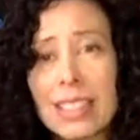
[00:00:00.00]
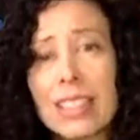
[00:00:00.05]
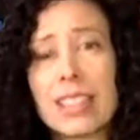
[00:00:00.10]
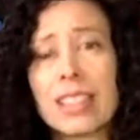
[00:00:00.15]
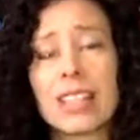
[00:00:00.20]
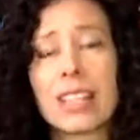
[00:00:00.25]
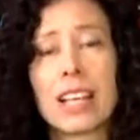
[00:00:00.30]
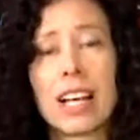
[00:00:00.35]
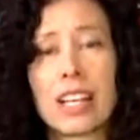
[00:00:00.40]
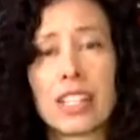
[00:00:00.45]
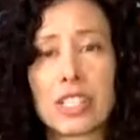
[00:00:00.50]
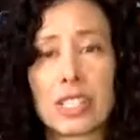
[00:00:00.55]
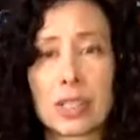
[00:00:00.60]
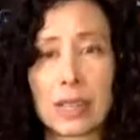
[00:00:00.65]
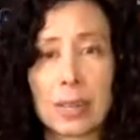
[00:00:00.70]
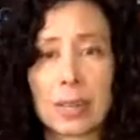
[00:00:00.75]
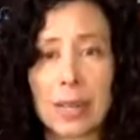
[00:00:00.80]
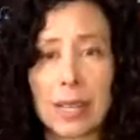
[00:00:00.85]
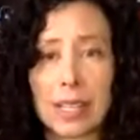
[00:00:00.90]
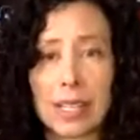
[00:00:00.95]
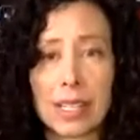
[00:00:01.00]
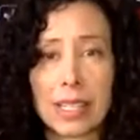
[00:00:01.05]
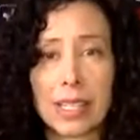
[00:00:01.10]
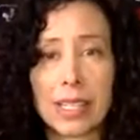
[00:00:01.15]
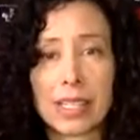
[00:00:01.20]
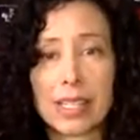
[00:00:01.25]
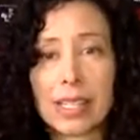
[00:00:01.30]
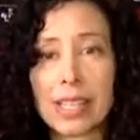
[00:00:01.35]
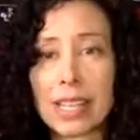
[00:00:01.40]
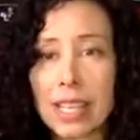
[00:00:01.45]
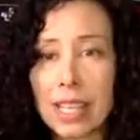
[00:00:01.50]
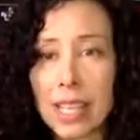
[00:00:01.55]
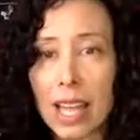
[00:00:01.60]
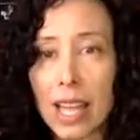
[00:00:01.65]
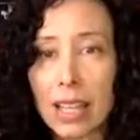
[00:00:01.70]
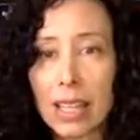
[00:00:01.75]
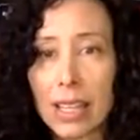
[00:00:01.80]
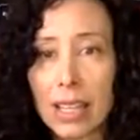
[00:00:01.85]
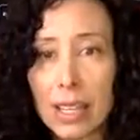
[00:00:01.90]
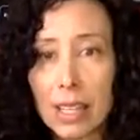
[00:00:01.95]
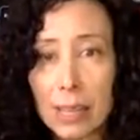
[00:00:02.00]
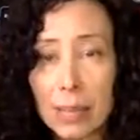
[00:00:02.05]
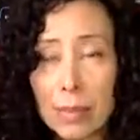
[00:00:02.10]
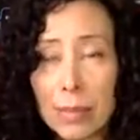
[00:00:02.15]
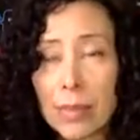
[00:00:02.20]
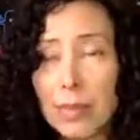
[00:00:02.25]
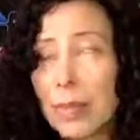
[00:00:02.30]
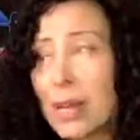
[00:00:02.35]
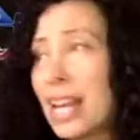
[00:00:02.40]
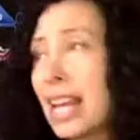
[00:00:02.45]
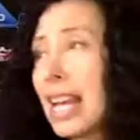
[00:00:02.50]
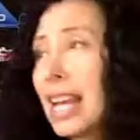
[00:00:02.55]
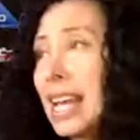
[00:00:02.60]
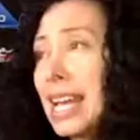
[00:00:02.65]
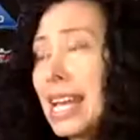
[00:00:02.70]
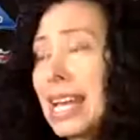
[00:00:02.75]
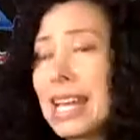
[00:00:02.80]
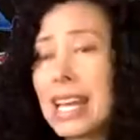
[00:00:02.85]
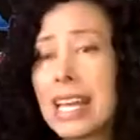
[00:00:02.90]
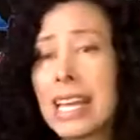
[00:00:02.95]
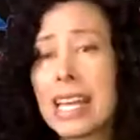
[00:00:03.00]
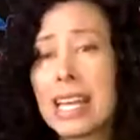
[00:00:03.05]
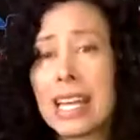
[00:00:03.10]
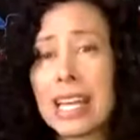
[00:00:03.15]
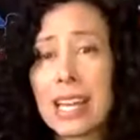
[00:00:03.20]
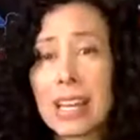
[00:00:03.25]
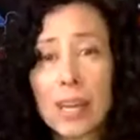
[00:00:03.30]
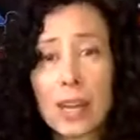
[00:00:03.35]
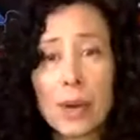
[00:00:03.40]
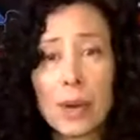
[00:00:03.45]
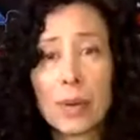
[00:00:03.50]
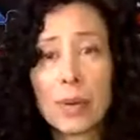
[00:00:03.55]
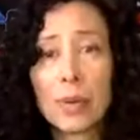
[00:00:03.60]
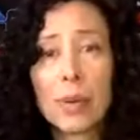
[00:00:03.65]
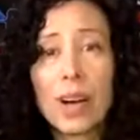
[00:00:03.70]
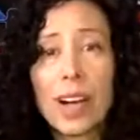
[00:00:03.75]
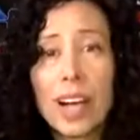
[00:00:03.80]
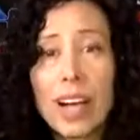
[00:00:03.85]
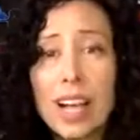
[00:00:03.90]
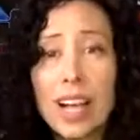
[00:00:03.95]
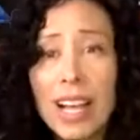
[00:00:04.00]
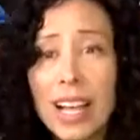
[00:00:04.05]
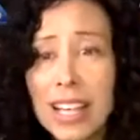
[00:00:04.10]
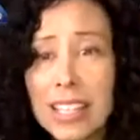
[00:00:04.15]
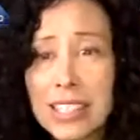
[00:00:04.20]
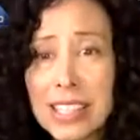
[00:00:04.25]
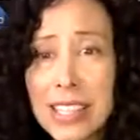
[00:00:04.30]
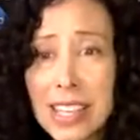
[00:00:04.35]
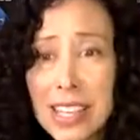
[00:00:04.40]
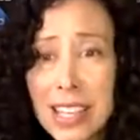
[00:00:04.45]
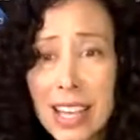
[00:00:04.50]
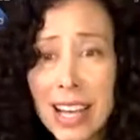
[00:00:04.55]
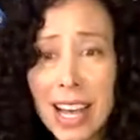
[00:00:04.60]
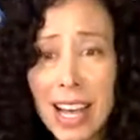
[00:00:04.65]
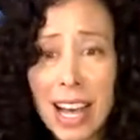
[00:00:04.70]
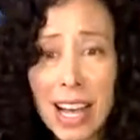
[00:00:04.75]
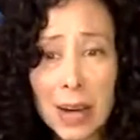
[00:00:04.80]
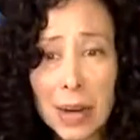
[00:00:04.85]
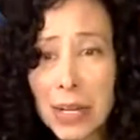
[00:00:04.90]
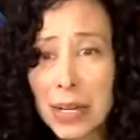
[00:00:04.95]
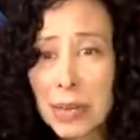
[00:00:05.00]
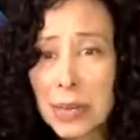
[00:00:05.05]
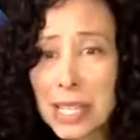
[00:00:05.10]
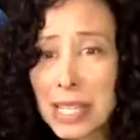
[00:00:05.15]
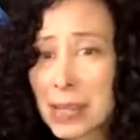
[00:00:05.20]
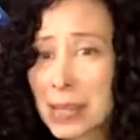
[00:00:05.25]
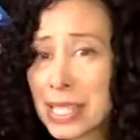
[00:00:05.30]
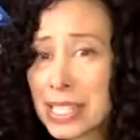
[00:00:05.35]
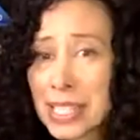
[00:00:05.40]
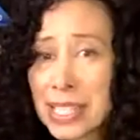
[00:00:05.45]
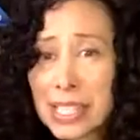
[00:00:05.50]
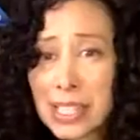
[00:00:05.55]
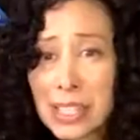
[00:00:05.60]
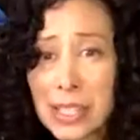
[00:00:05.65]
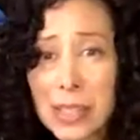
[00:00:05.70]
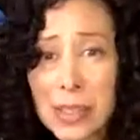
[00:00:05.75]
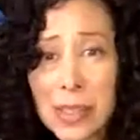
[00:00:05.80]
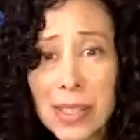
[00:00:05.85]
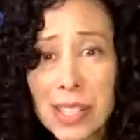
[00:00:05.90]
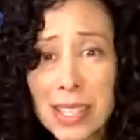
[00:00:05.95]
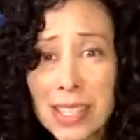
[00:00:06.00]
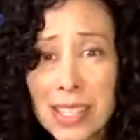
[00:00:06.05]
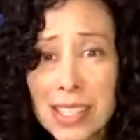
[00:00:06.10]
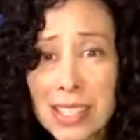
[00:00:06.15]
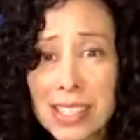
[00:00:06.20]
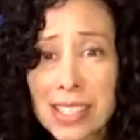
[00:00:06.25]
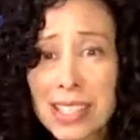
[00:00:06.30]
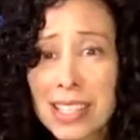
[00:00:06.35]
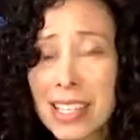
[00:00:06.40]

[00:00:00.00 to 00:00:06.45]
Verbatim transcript: the logical mind kicks in again. But wait, what? How are we going to do this?